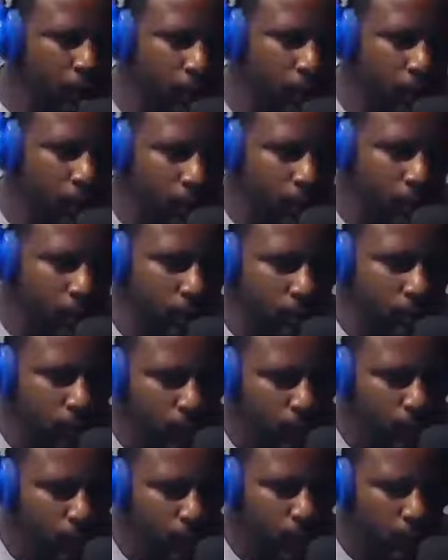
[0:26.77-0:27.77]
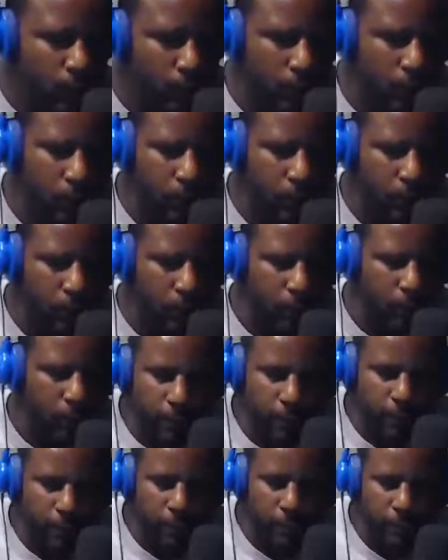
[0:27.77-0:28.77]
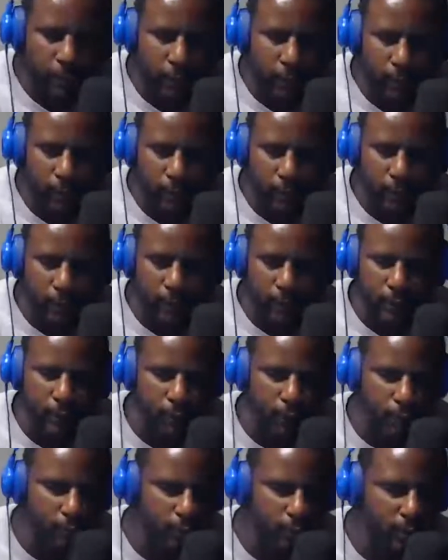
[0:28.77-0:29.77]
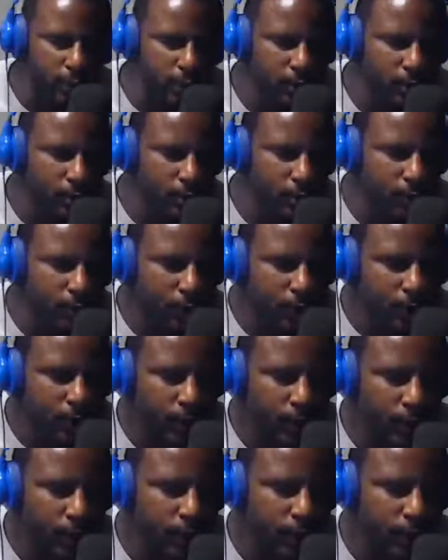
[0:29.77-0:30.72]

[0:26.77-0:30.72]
hello, everybody. This is only a test.